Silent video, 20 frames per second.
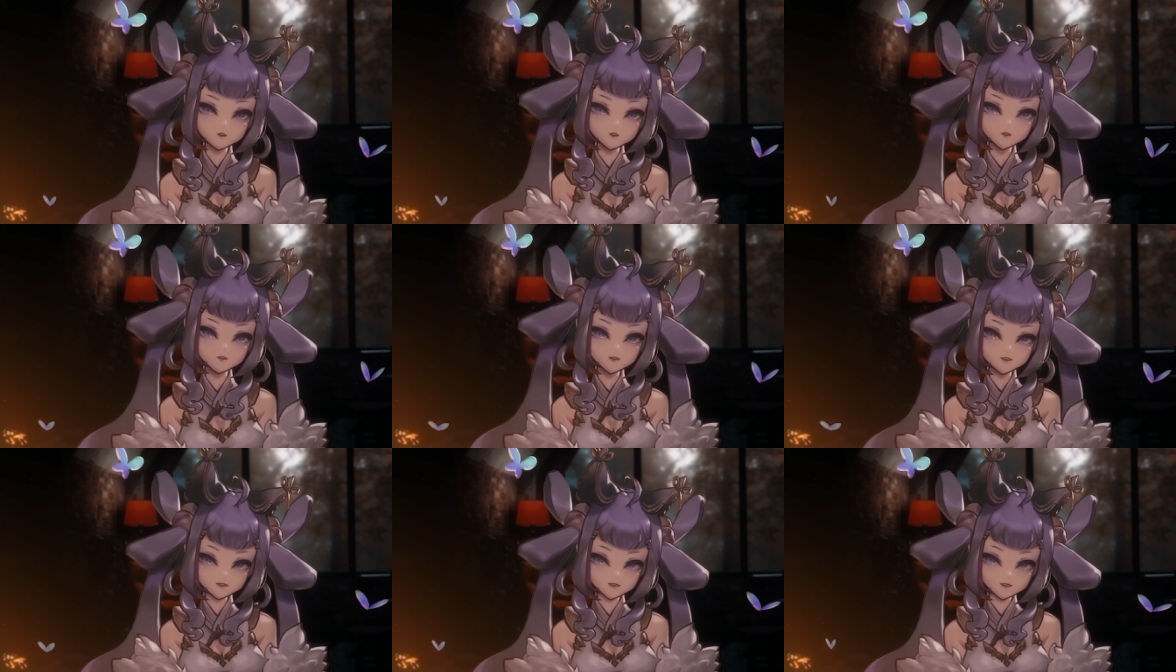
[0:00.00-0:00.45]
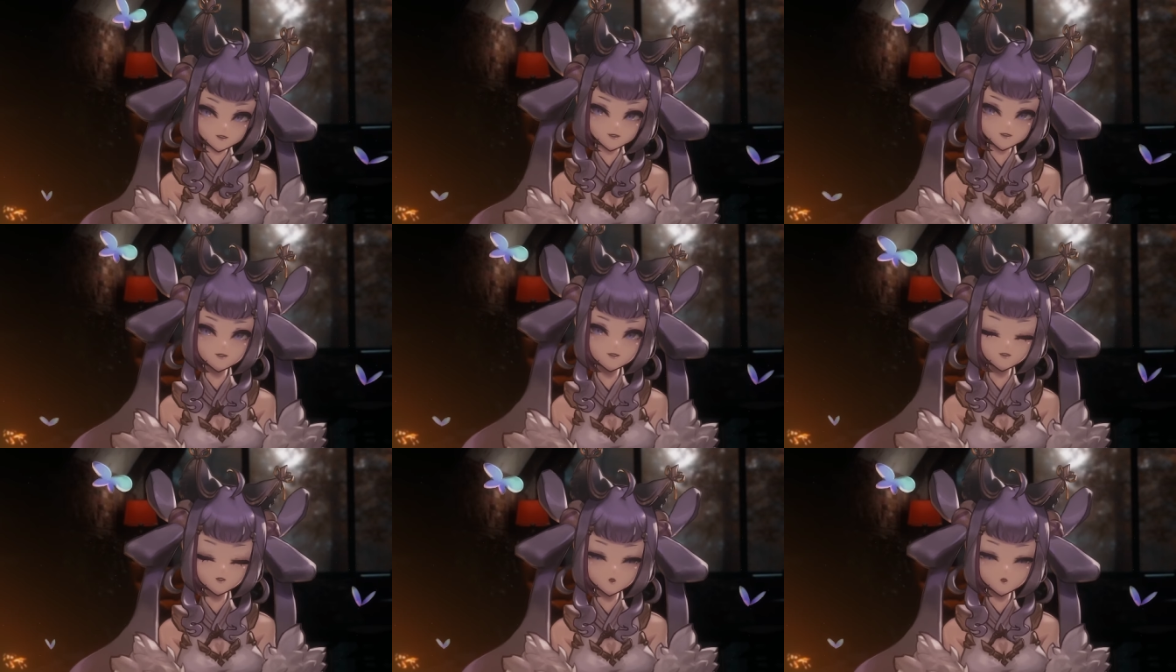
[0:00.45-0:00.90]
just a
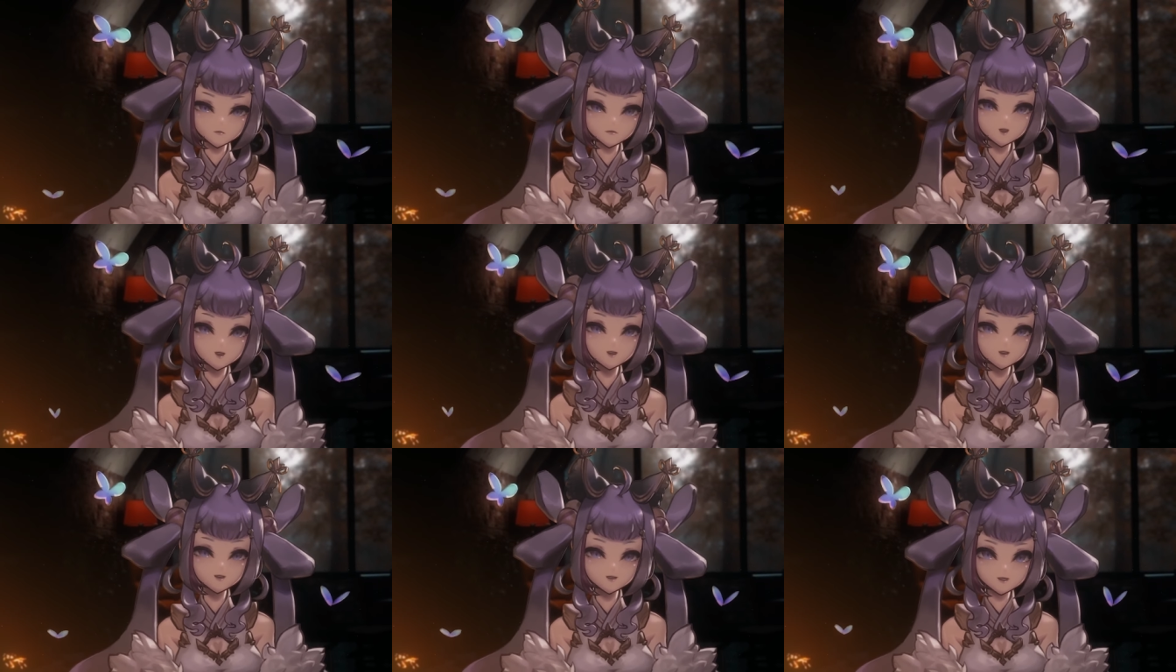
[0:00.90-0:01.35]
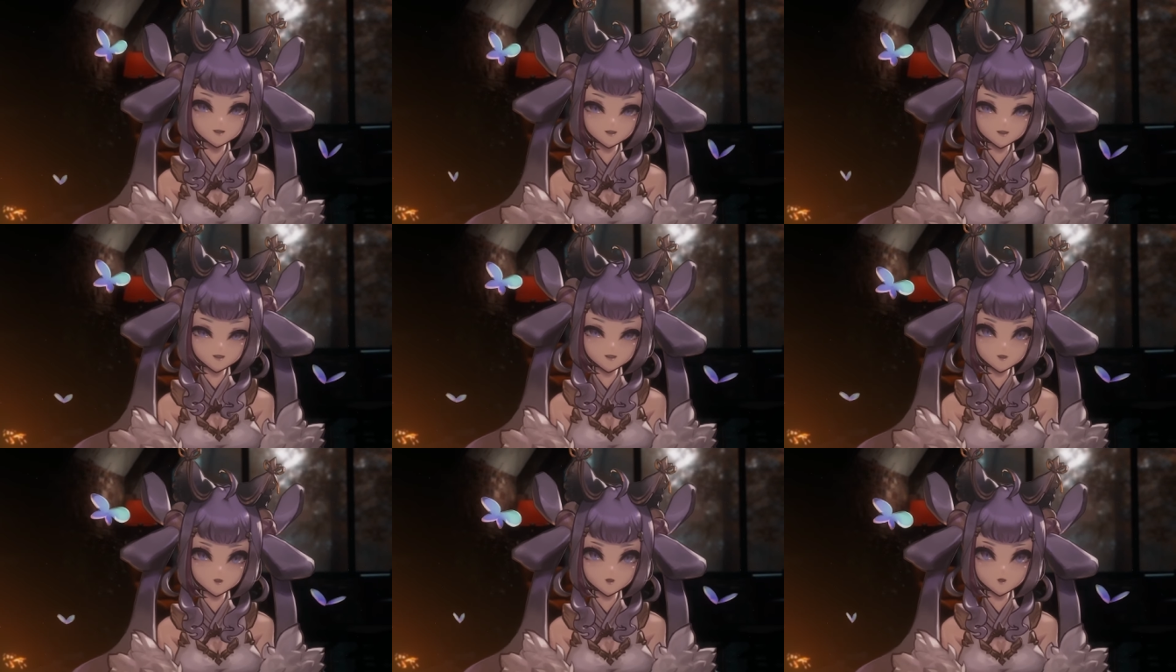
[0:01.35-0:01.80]
few minutes
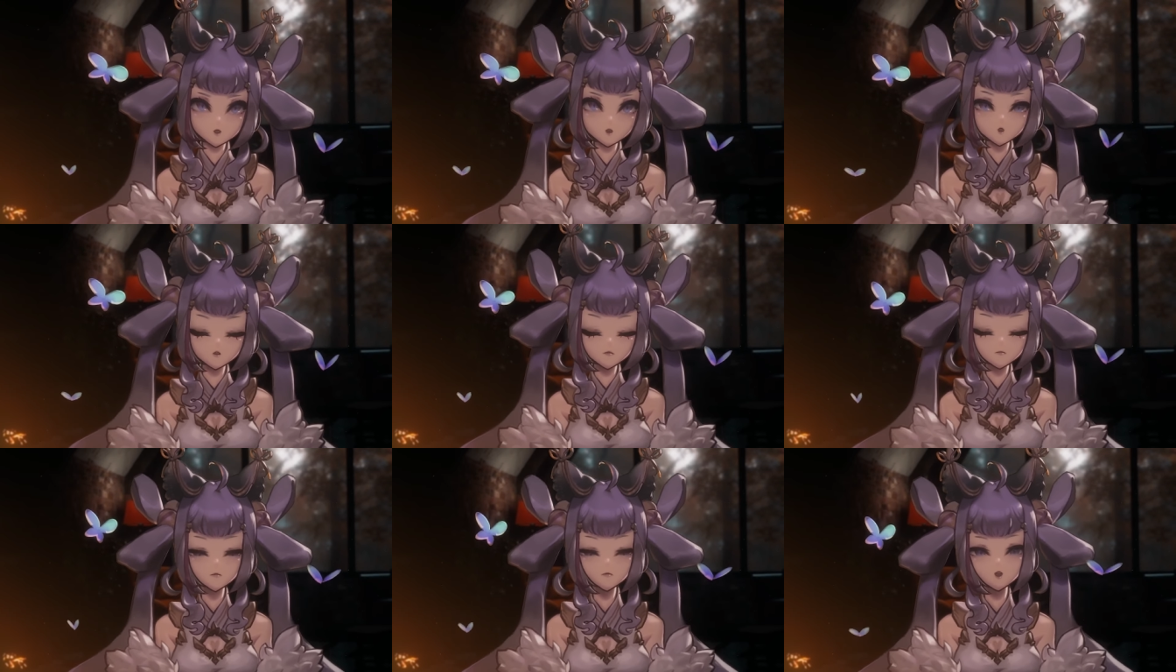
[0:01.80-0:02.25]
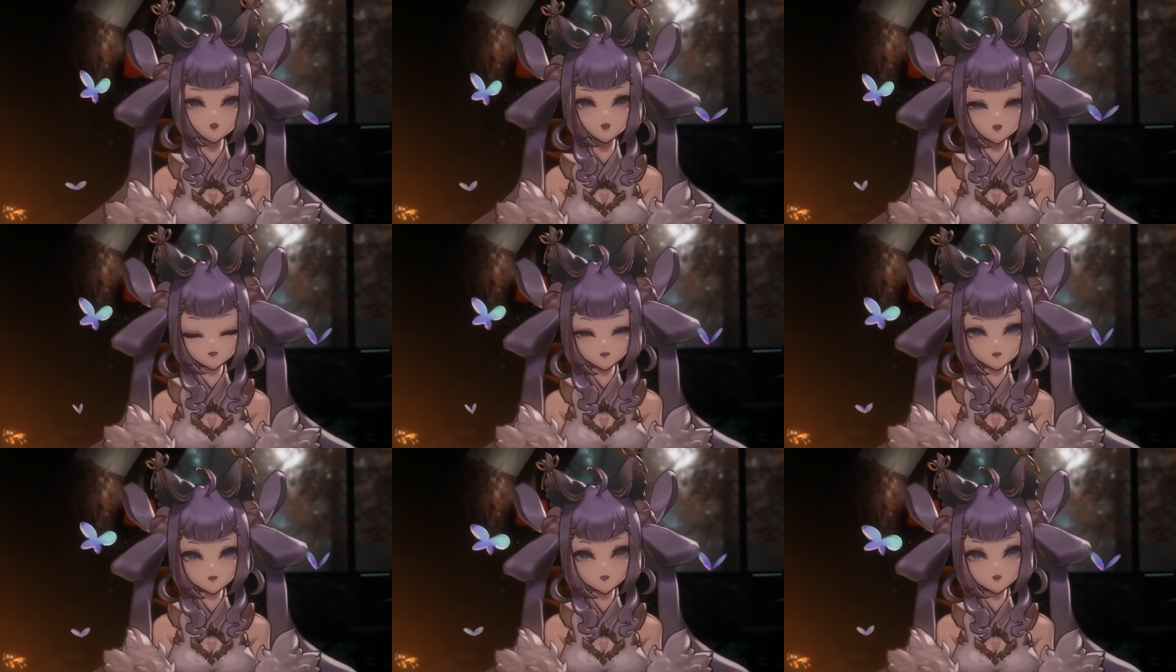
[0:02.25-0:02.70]
so that our
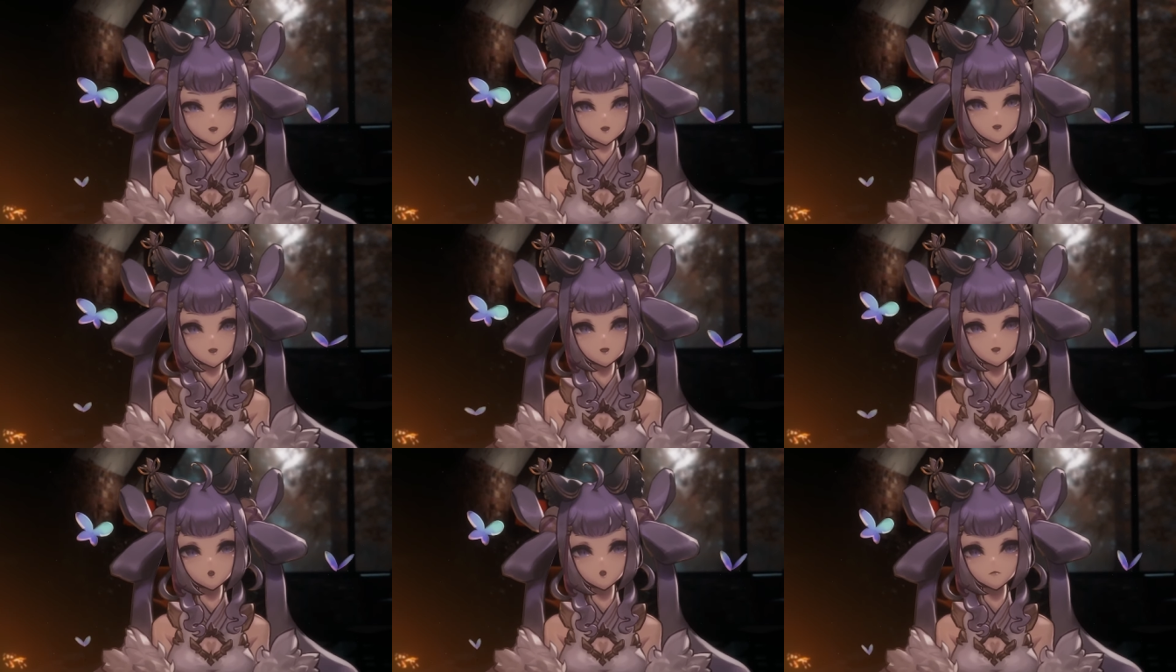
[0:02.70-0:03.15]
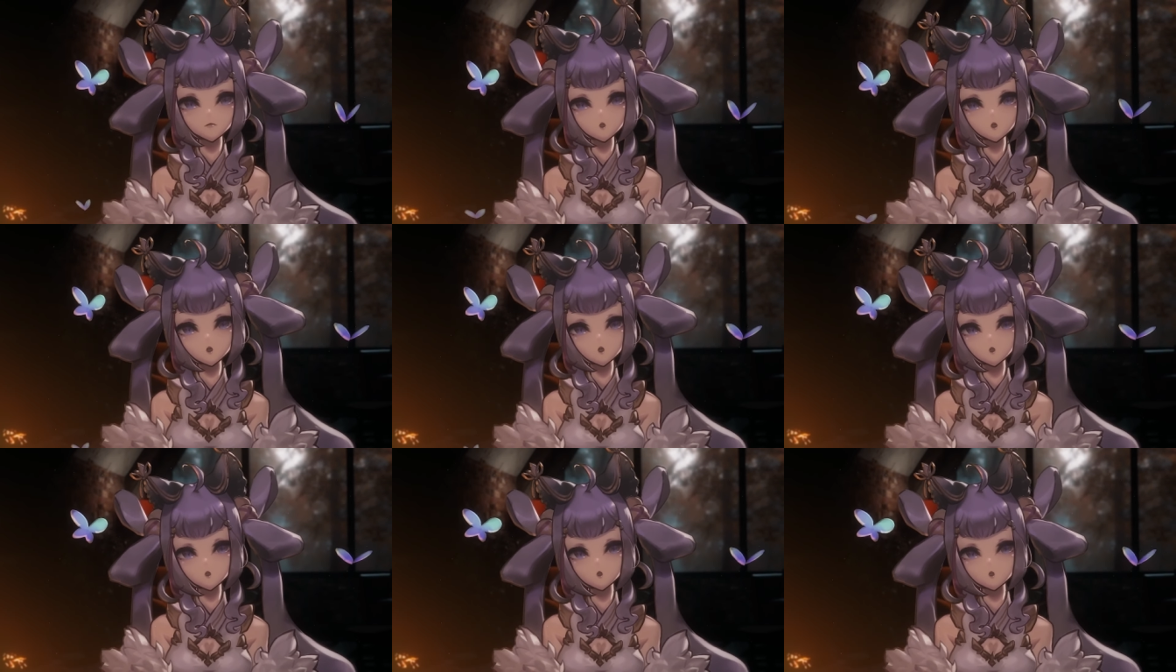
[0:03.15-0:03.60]
brains can take
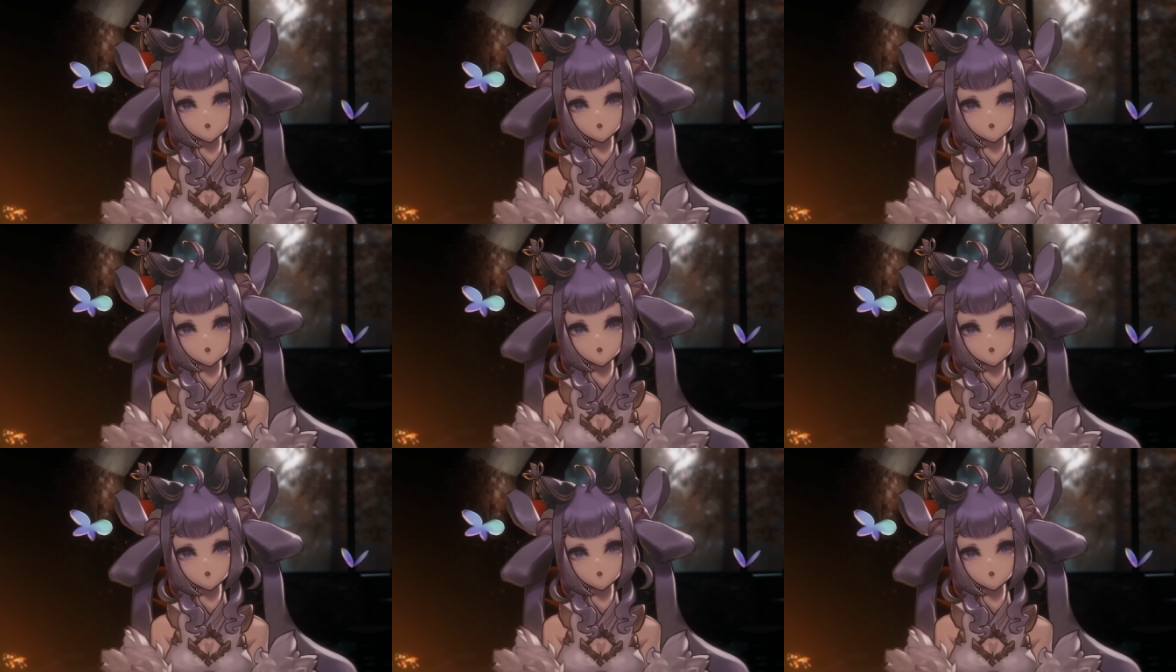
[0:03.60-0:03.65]
pause